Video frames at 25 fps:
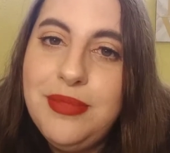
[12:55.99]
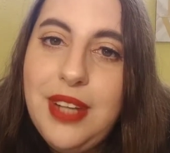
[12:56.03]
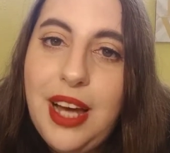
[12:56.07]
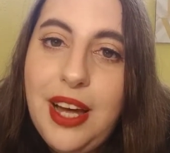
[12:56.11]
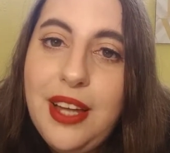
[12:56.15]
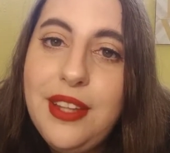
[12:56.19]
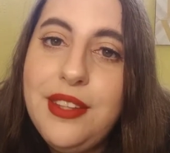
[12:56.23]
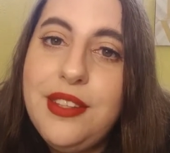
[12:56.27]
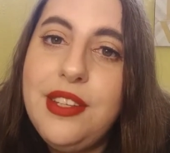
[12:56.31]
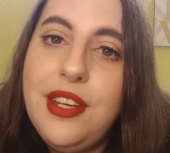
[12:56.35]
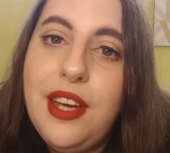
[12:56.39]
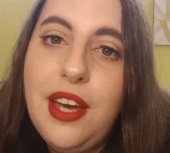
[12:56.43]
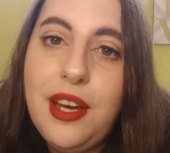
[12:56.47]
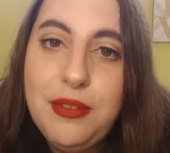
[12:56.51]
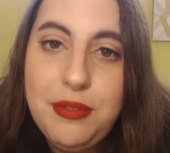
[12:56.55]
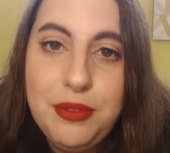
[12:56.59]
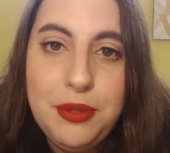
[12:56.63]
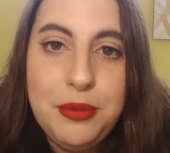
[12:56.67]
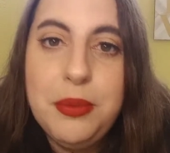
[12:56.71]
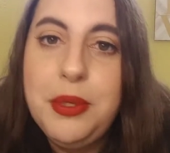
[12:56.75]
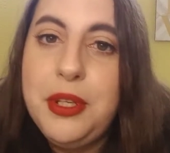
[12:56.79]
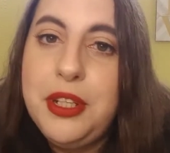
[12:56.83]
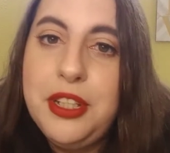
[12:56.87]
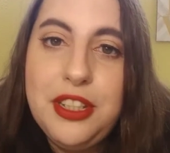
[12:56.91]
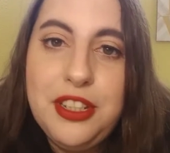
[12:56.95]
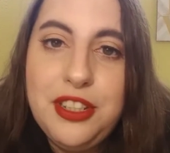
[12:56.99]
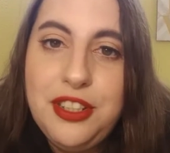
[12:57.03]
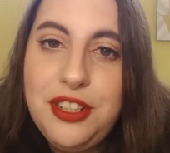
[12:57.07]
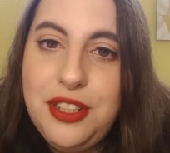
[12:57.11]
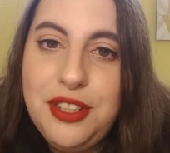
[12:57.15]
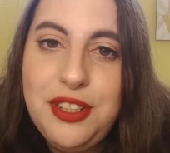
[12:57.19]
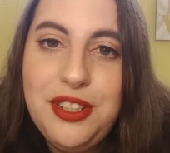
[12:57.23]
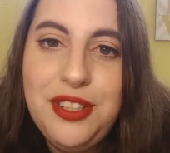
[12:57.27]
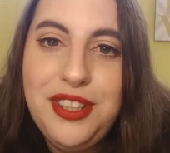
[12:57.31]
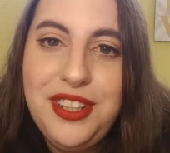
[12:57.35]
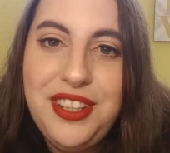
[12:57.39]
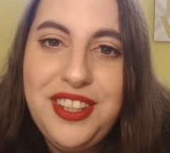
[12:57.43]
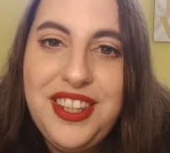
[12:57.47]
I think everybody
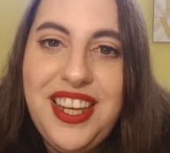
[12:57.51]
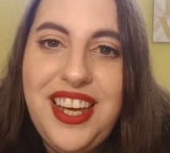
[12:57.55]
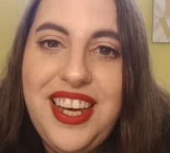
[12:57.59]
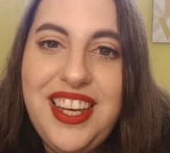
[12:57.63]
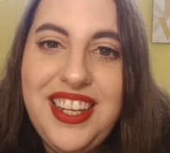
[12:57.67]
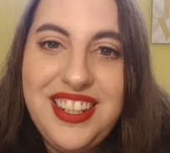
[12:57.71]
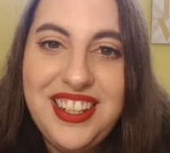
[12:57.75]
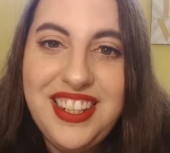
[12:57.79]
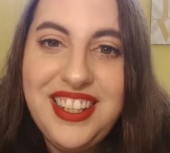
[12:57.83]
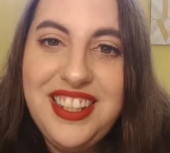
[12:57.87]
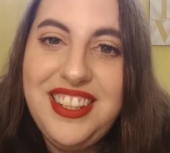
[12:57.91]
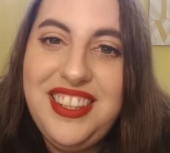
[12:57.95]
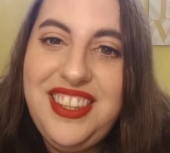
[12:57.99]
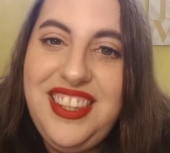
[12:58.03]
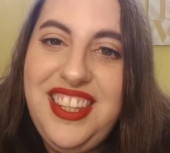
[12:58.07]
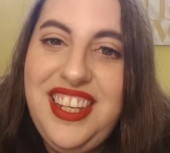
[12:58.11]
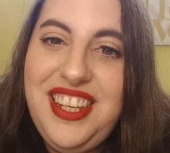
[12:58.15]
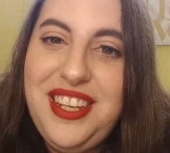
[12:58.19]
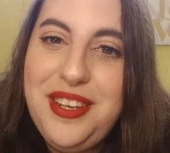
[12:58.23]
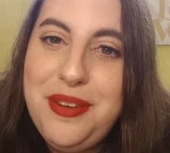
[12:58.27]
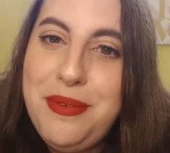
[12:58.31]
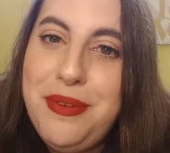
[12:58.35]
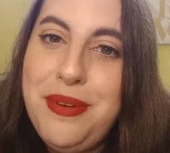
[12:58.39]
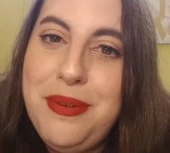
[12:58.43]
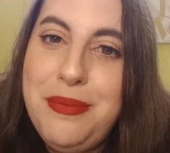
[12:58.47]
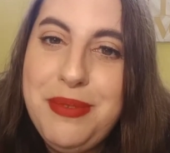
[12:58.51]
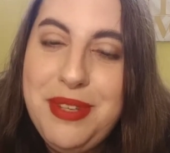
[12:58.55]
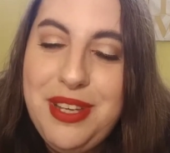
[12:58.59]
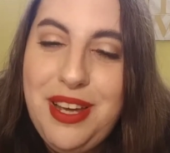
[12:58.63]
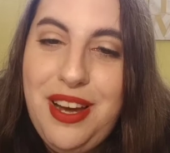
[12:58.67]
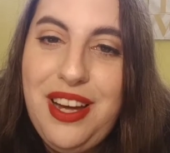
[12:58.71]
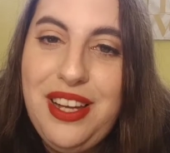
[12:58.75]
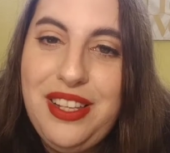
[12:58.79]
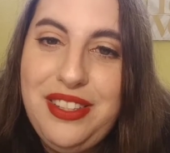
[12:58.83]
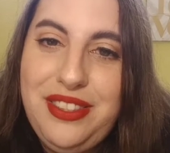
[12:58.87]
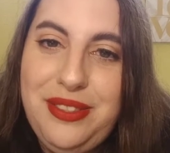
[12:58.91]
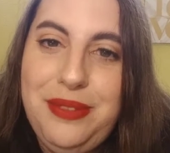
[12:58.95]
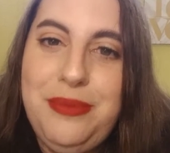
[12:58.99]
should do that. I think it would be
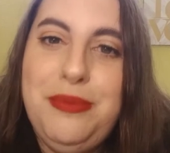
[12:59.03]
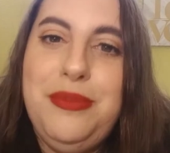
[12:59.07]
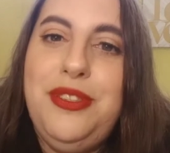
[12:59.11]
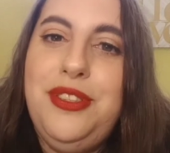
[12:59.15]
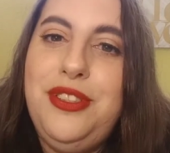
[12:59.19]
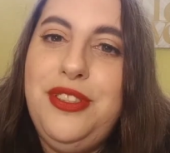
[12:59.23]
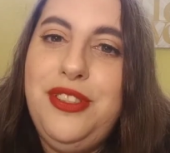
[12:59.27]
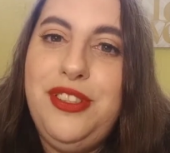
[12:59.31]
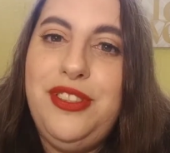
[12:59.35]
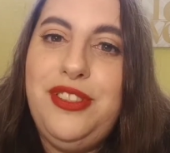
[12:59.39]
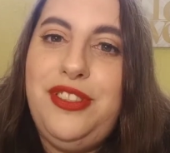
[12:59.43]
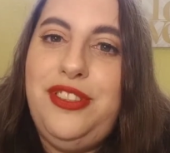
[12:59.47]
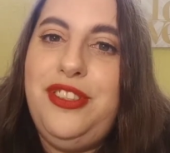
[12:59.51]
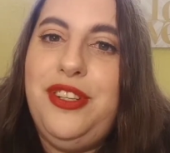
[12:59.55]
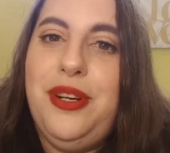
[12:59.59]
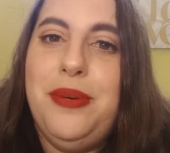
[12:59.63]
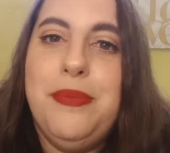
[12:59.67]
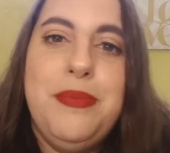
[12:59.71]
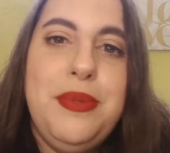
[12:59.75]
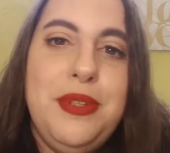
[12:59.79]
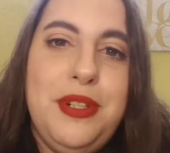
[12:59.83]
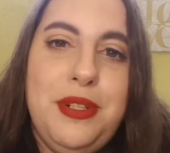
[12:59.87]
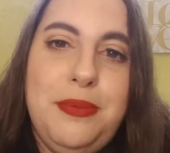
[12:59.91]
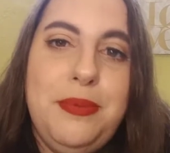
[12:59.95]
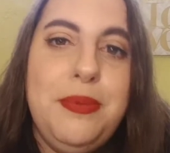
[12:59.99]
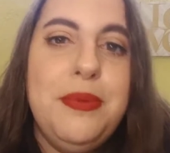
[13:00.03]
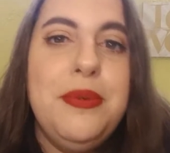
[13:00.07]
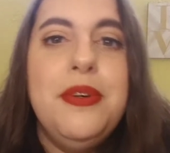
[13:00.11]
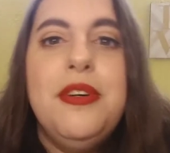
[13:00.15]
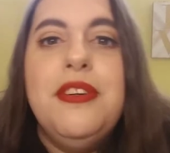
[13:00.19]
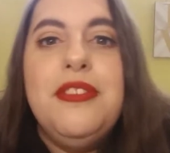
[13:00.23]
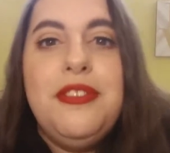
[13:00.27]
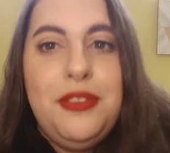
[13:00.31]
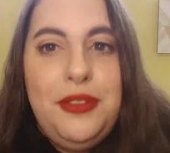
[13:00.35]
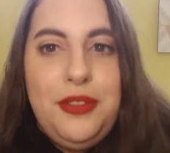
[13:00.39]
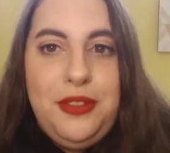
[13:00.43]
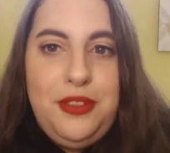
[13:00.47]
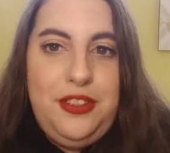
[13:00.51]
awesome to just jump in a
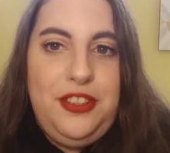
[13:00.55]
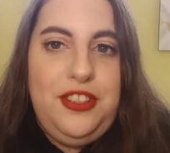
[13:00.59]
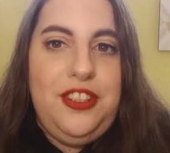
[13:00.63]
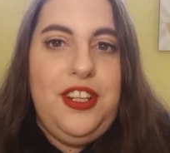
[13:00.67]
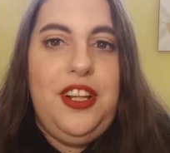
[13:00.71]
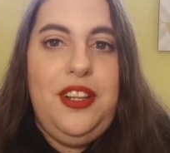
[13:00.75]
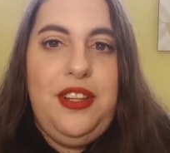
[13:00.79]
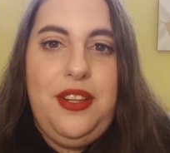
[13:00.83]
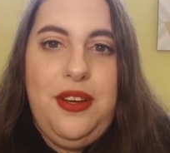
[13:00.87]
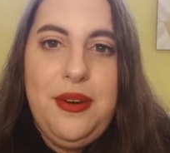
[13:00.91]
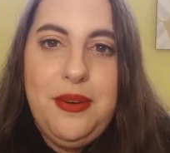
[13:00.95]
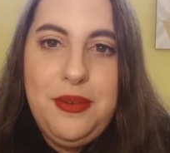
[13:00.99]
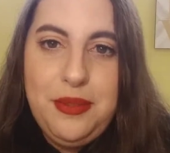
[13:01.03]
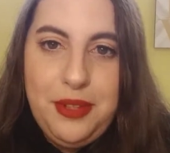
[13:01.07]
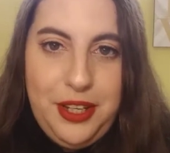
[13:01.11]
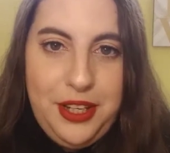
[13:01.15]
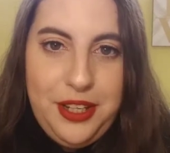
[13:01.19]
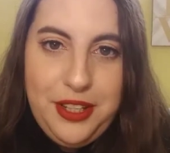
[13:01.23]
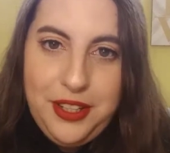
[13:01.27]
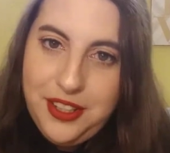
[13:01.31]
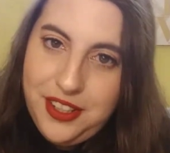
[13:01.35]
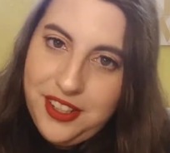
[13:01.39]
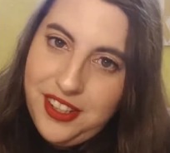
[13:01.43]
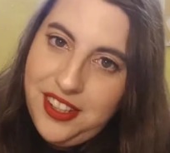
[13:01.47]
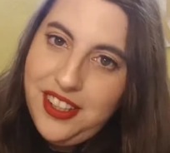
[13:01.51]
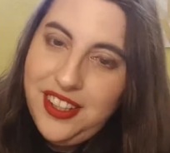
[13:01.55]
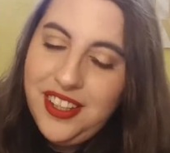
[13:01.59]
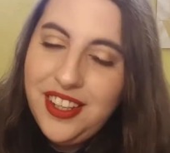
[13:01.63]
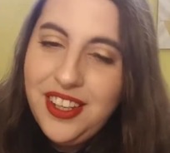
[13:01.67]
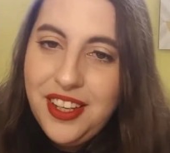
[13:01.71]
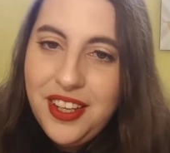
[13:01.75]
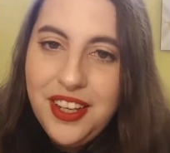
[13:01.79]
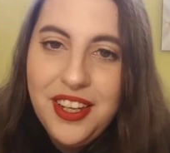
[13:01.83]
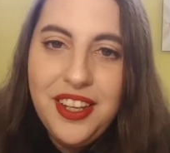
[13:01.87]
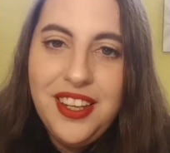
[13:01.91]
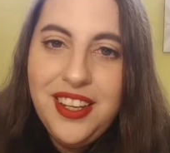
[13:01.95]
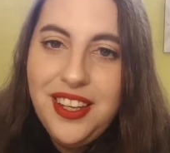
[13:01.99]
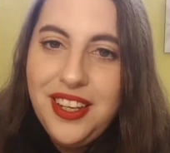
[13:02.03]
pool full of jello. Like,
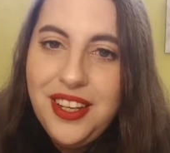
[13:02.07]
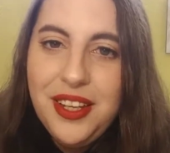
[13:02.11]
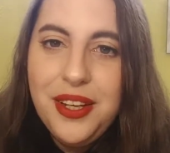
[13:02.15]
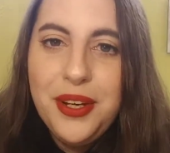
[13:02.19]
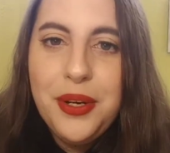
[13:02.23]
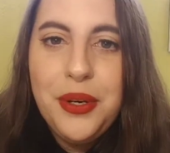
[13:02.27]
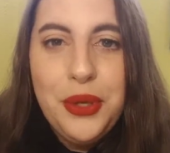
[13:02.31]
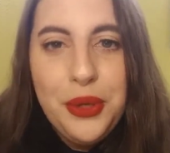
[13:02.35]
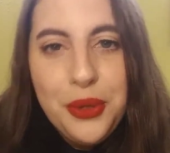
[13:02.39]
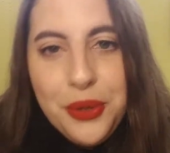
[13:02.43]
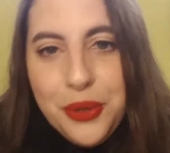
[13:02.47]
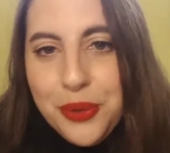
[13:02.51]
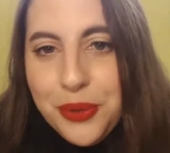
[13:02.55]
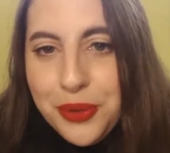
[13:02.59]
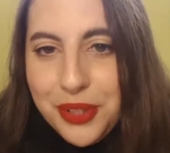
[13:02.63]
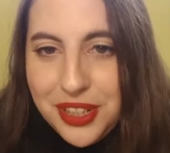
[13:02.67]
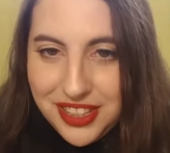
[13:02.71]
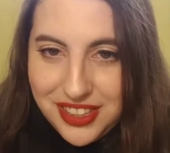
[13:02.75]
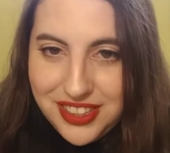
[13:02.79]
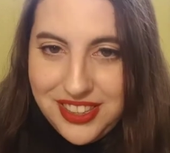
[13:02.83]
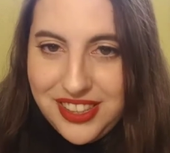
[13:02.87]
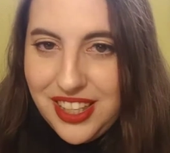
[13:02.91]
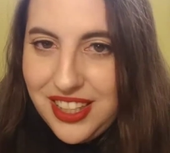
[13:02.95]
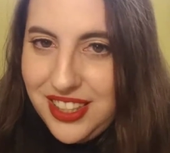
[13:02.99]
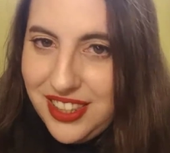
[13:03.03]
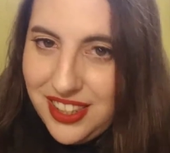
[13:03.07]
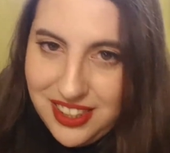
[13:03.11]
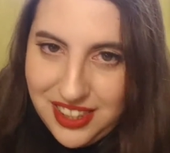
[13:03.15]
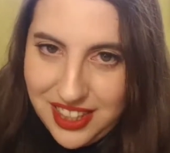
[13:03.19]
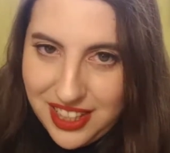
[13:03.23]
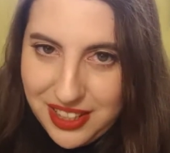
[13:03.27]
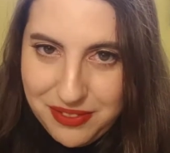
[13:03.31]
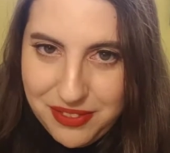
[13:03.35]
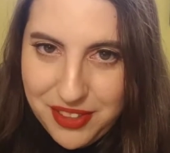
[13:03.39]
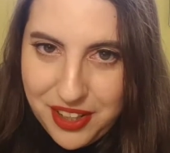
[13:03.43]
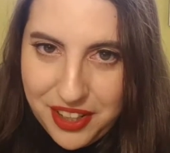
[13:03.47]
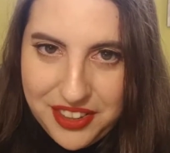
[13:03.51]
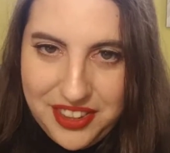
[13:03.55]
who can say that
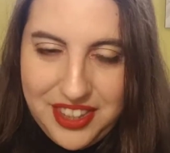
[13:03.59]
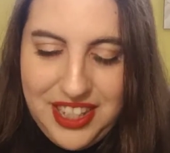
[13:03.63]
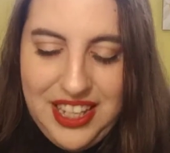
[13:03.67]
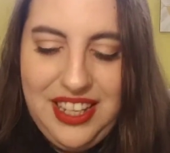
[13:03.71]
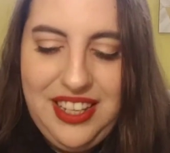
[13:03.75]
they've done